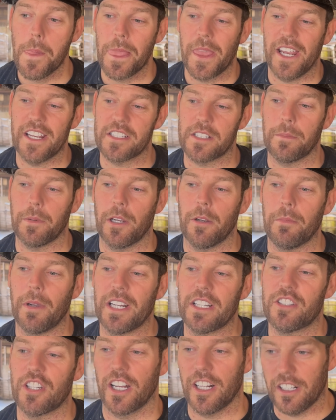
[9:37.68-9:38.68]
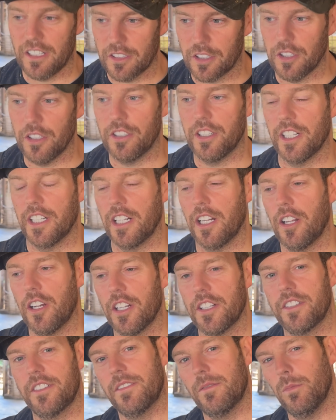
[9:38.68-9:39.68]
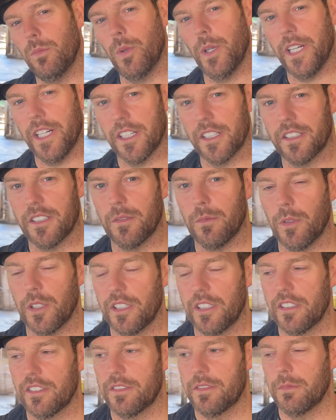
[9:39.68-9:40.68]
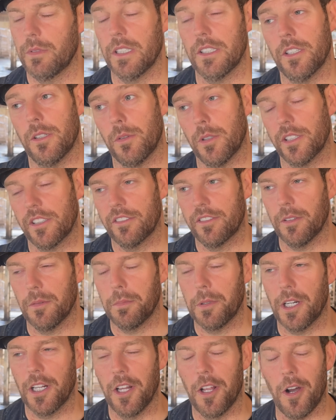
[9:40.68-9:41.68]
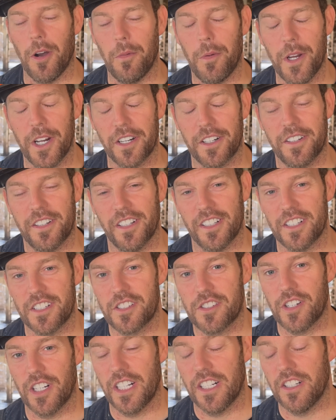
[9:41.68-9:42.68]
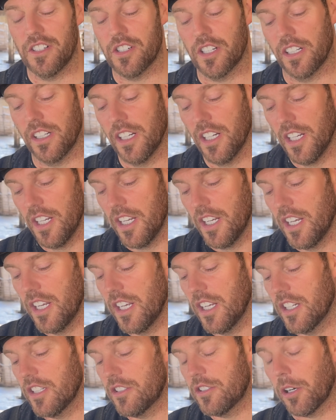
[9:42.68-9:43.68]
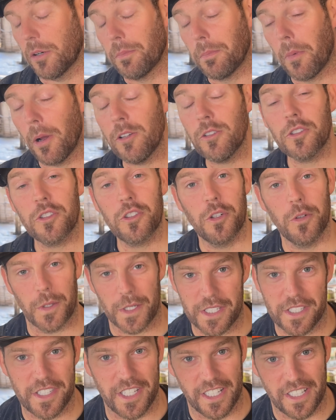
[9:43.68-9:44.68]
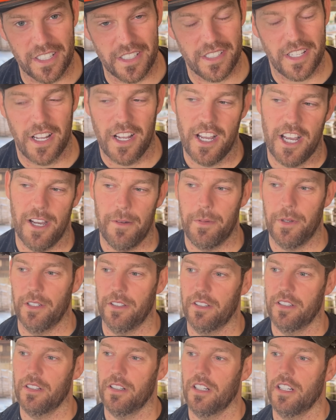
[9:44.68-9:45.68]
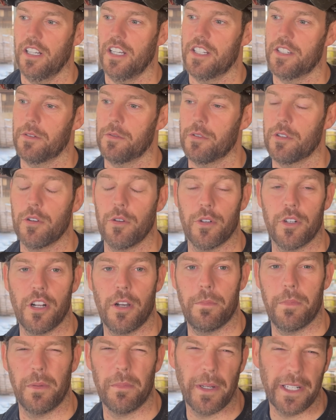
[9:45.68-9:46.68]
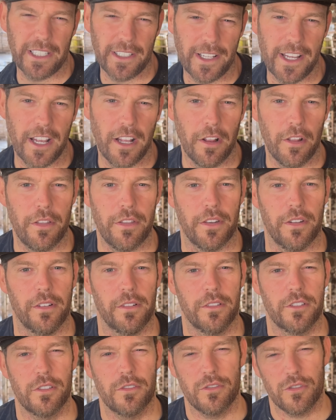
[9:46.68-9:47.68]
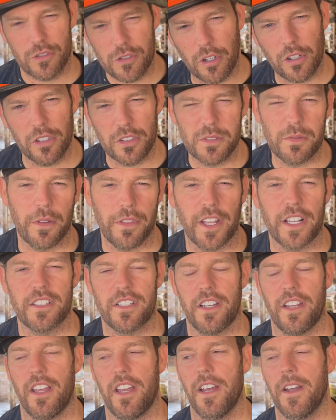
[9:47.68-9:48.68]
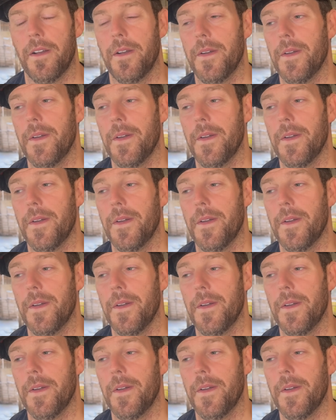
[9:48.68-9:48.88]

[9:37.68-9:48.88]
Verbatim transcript: is about my childhood and a lot of weird and wonderful. Well, not wonderful, but a lot of weird and strange and tumultuous things that happened as I was growing up, and mental health and struggles with things like that.